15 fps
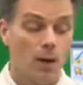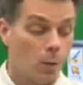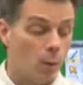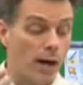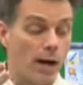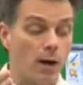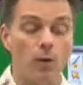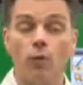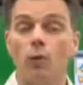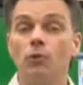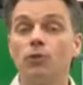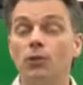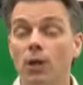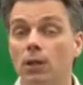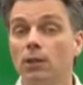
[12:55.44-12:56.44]
Wow,
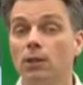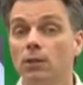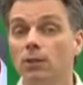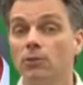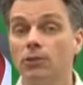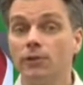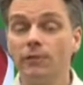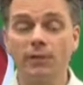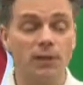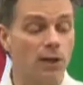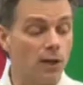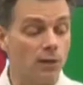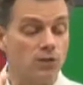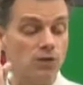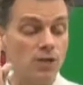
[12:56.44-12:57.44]
those are a little
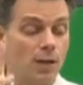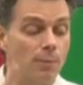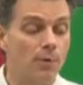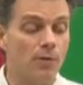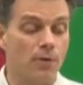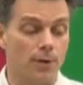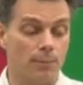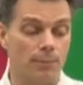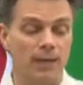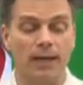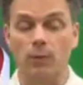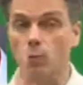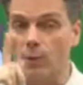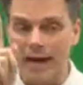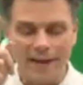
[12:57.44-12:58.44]
difficult. Some of them, like
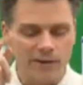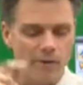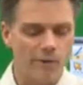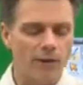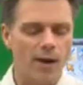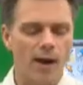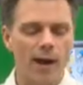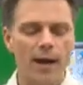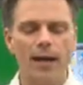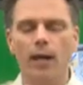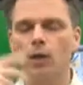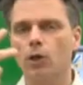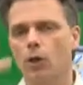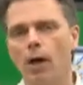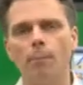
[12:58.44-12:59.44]
ratify
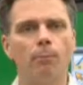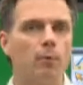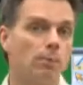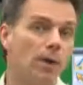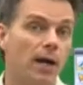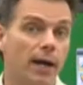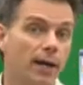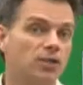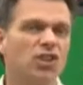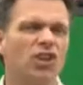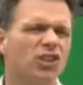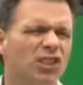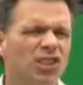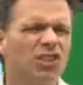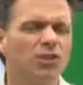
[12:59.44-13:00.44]
and compromise, are
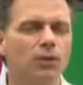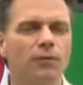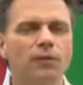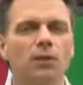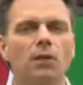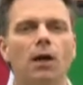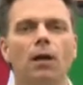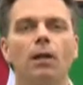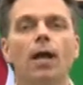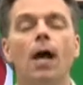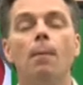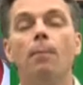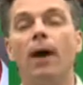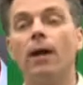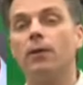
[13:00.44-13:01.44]
a little difficult.
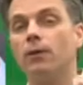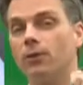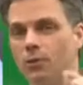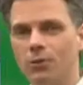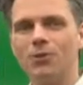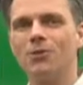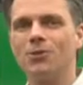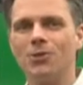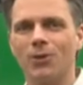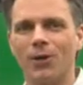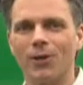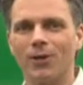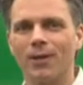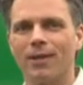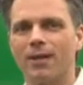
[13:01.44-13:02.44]
But you can do
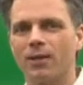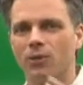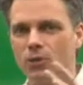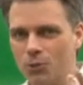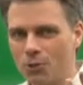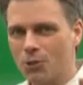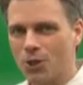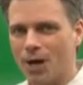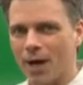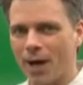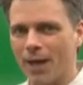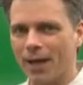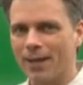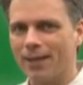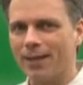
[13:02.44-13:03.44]
it. You try
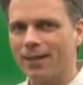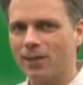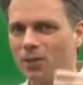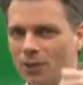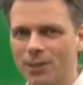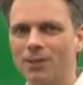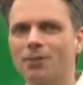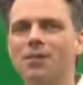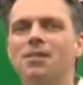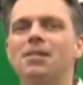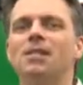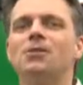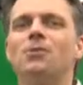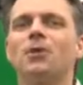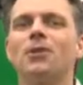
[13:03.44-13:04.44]
it. Look at the
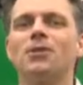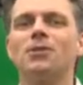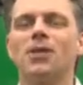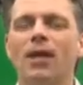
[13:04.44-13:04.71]
keywords.